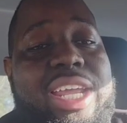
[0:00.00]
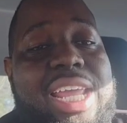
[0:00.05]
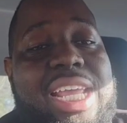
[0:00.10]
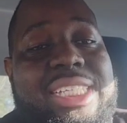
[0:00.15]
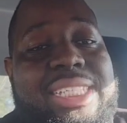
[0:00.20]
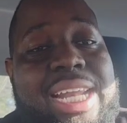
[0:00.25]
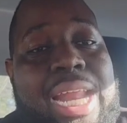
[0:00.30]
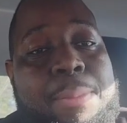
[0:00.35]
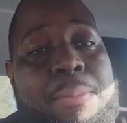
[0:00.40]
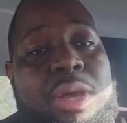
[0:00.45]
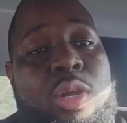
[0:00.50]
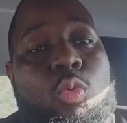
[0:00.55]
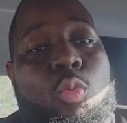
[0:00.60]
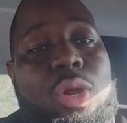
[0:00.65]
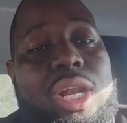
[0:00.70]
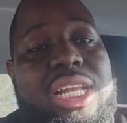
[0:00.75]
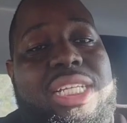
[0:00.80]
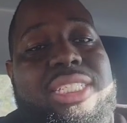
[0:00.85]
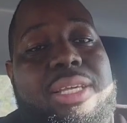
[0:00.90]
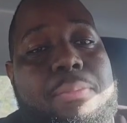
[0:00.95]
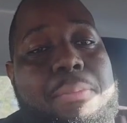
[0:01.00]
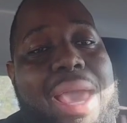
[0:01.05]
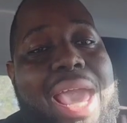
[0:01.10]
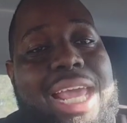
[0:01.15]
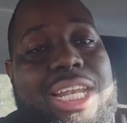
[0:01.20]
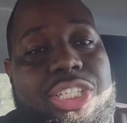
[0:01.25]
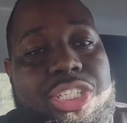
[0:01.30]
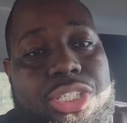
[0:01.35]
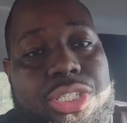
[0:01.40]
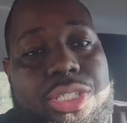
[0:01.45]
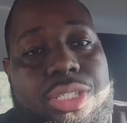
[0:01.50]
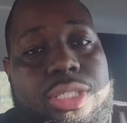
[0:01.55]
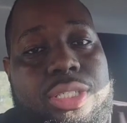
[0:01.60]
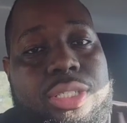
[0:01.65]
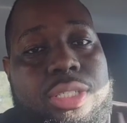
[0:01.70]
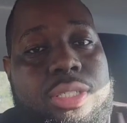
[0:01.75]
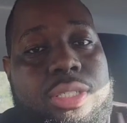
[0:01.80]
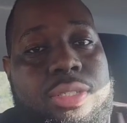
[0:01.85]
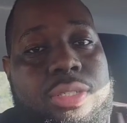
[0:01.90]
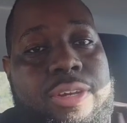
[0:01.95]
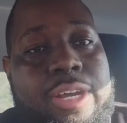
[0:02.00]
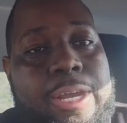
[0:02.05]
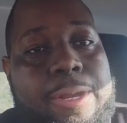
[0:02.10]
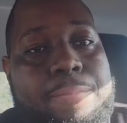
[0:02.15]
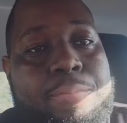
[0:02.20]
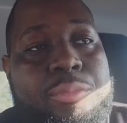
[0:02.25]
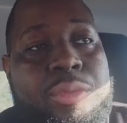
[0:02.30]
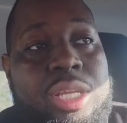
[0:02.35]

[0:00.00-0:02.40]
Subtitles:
is that I'm unwilling to match, right?